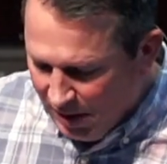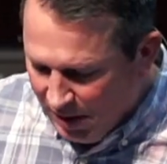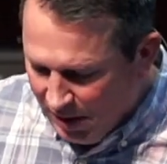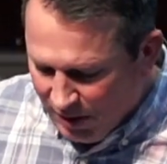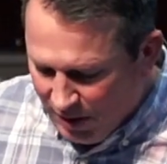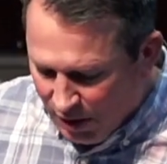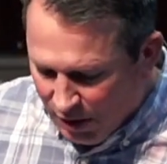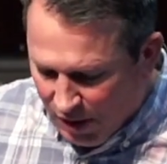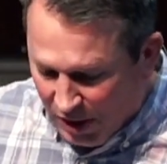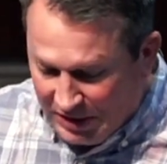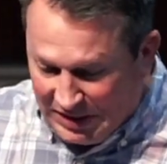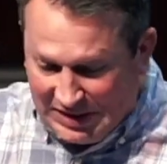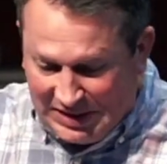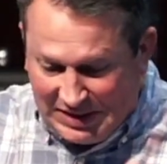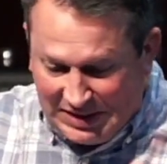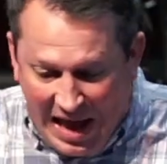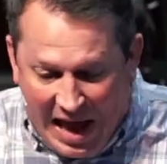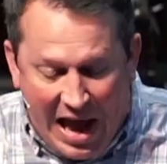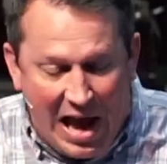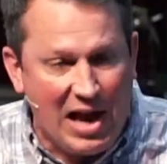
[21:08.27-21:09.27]
They're a
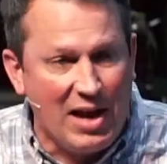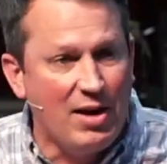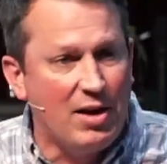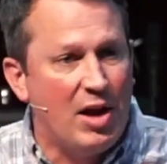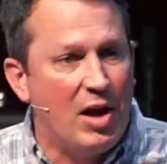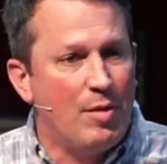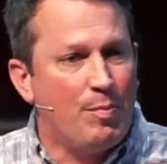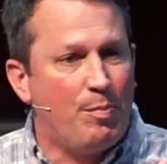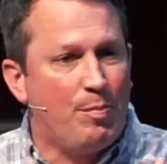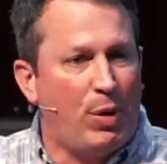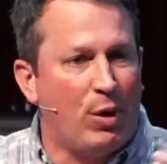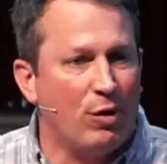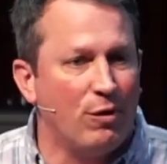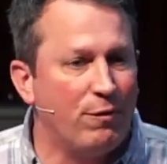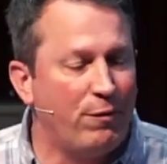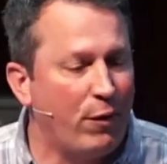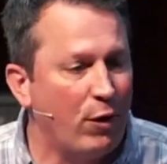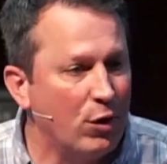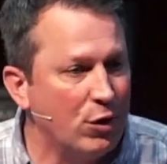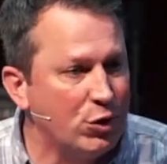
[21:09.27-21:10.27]
sad
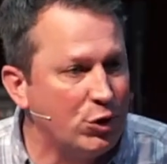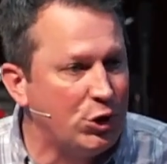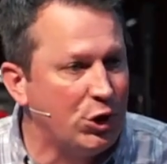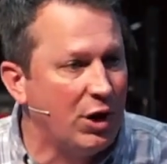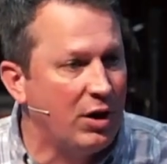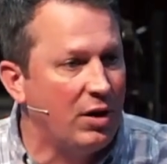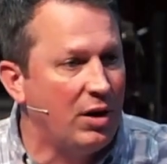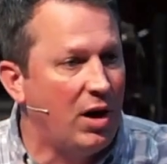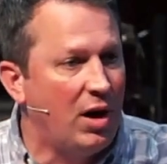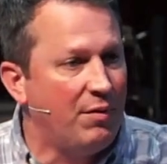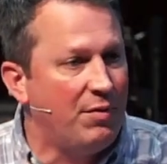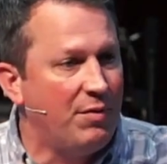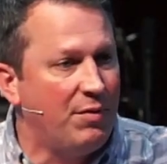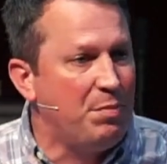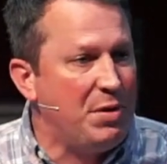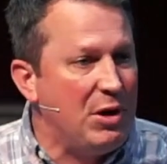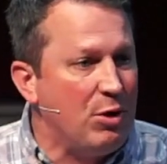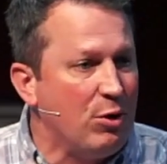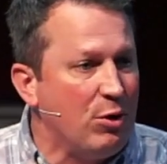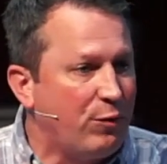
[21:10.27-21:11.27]
perversion of the
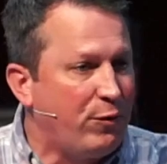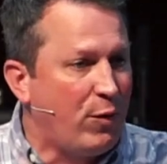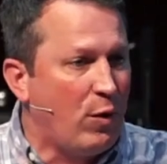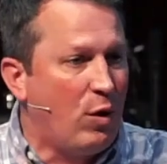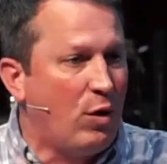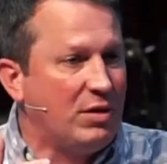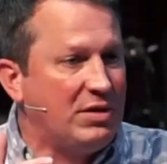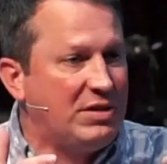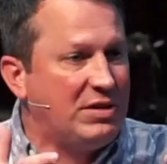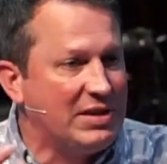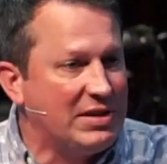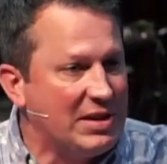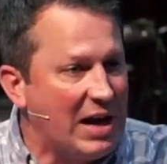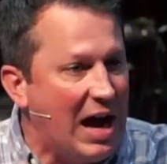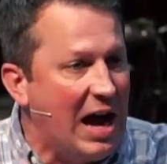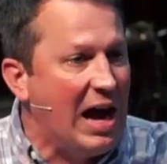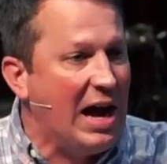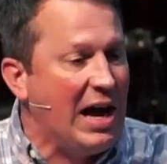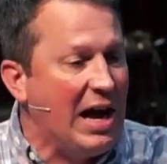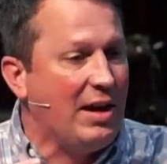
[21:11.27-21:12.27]
beautiful
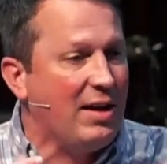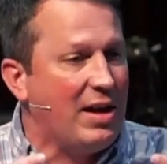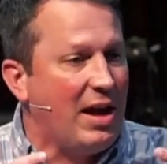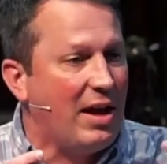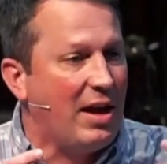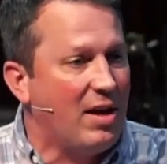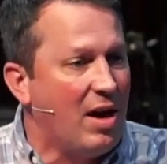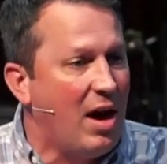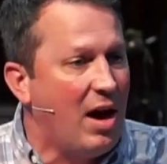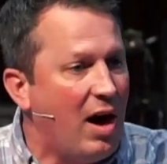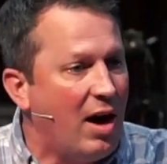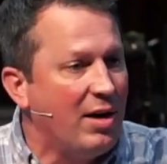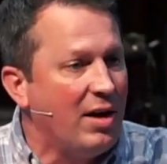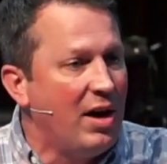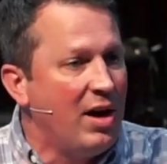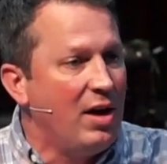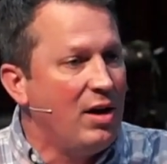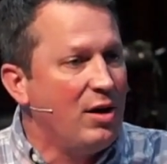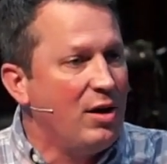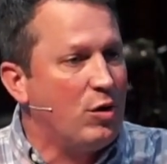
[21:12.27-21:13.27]
design that God
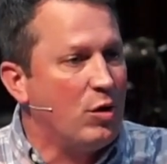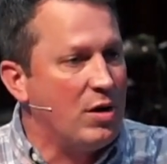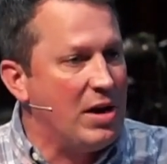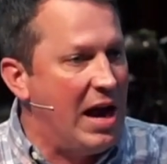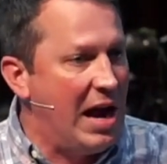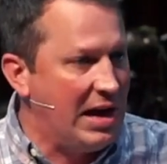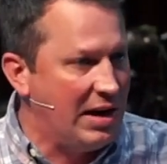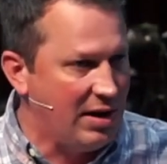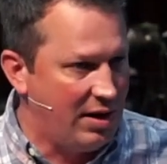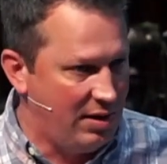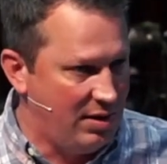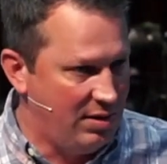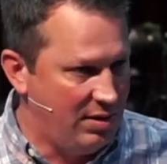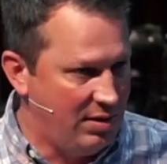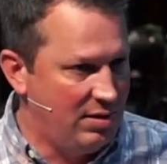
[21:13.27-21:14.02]
created.